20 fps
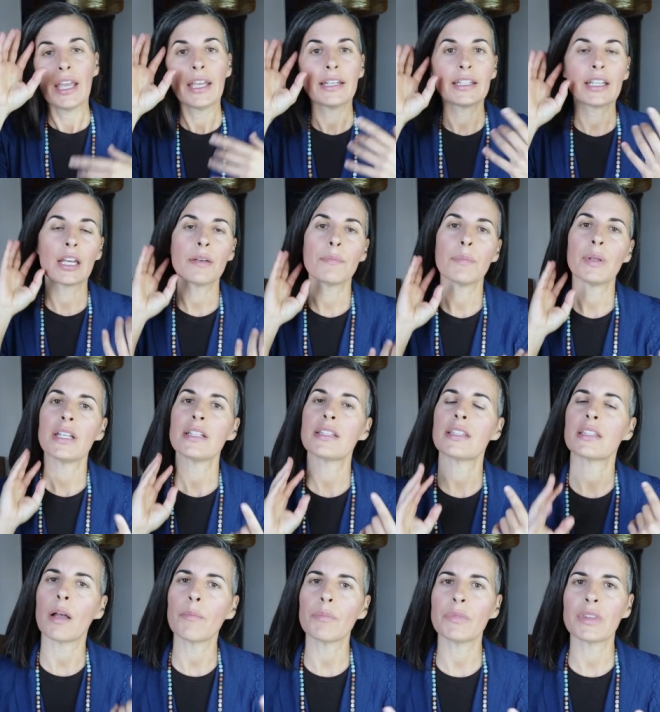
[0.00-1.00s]
It can be
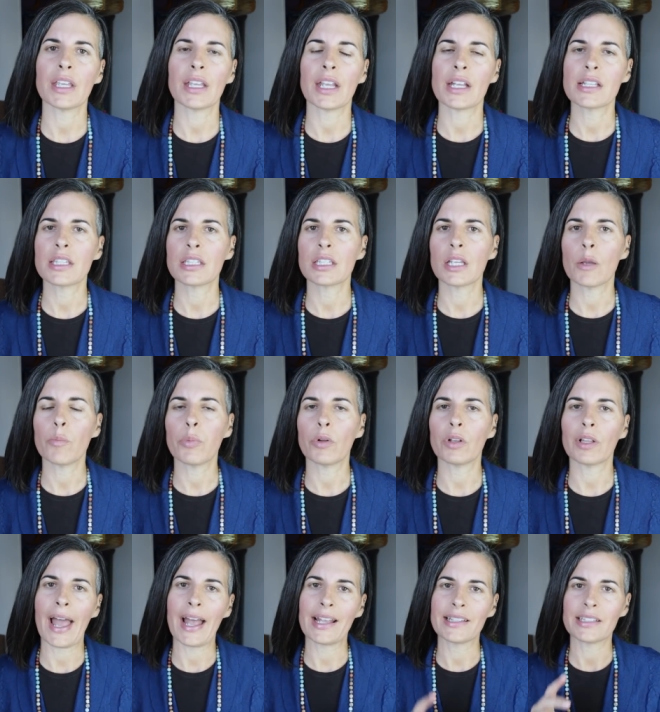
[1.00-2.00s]
something as
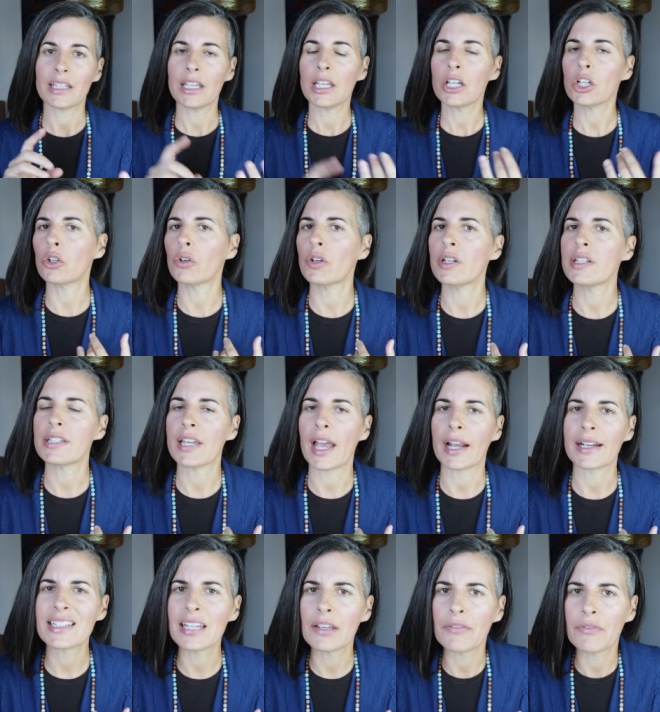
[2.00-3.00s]
simple as increased
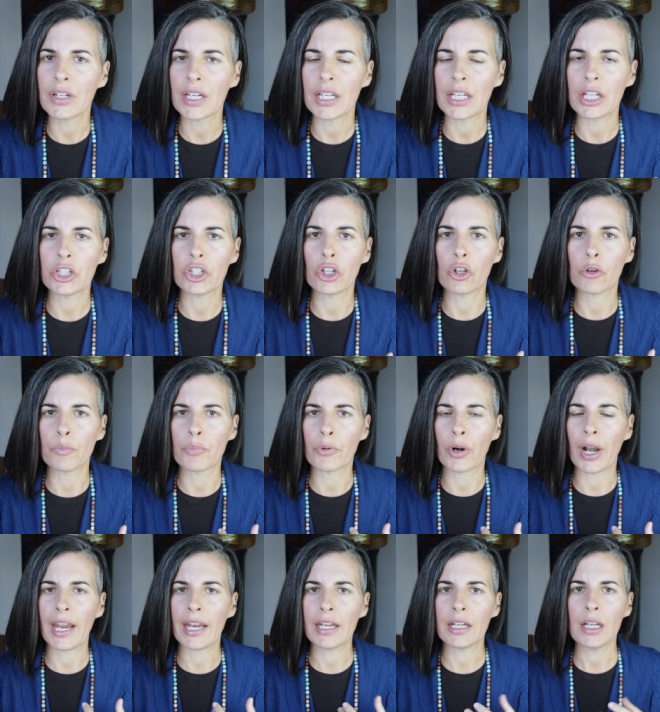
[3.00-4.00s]
activity in your
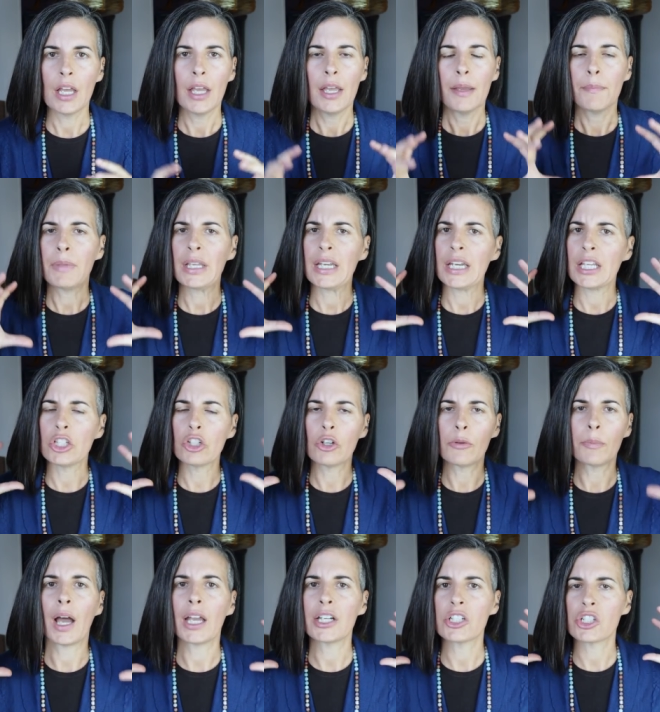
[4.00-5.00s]
brain, meaning
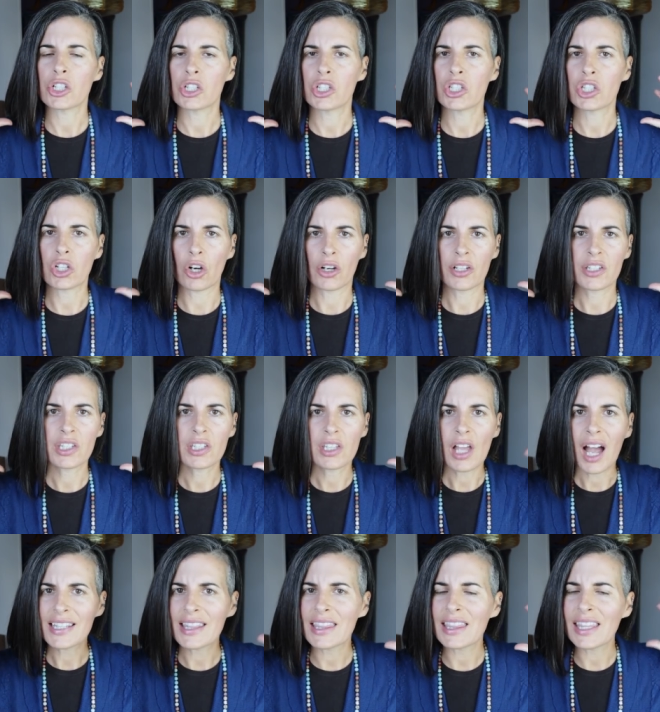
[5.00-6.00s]
your mind just starts
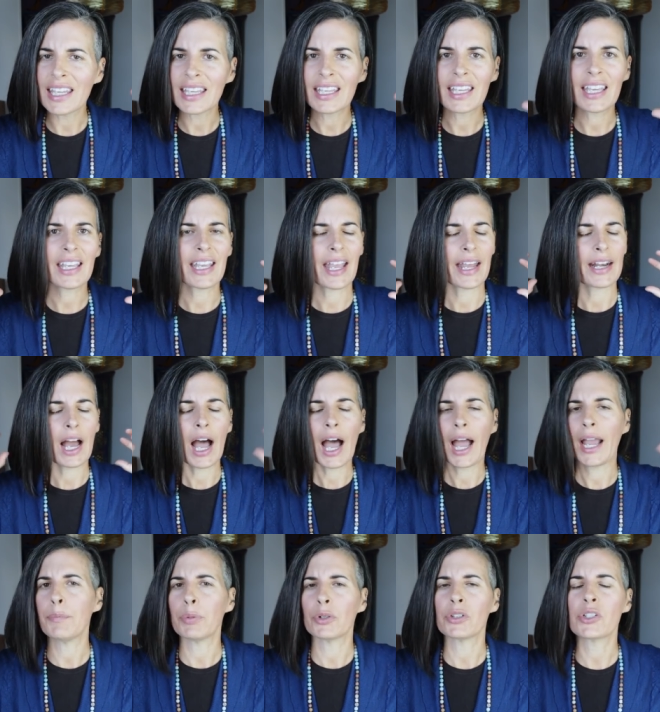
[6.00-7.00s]
thinking at
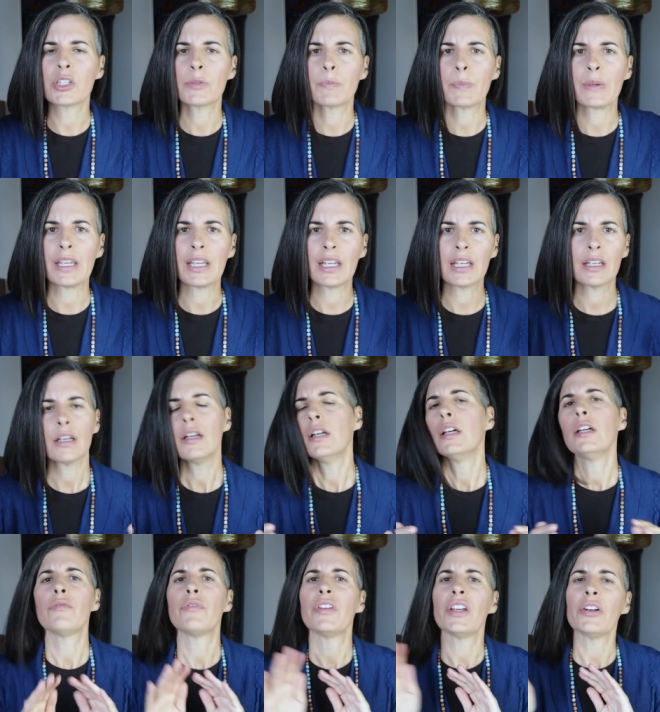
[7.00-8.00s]
hyper speed,
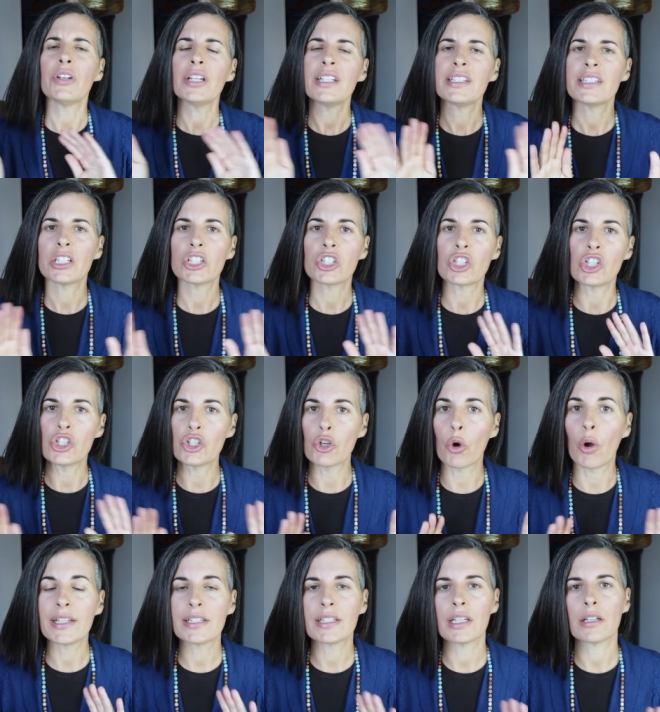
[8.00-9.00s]
very
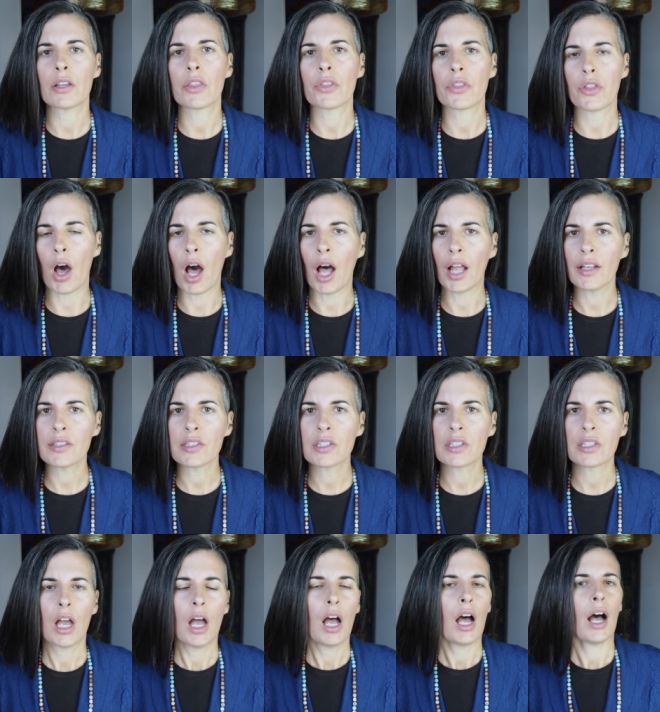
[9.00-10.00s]
disjointed
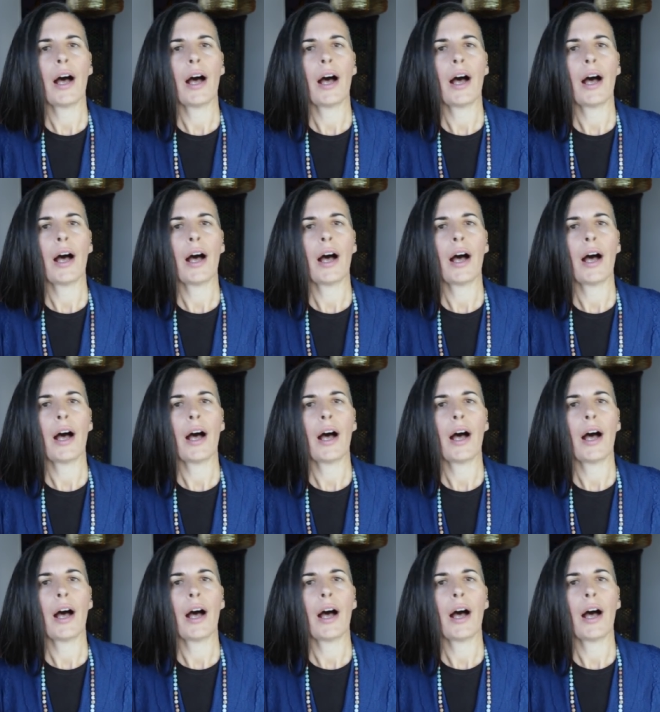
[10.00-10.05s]
thoughts.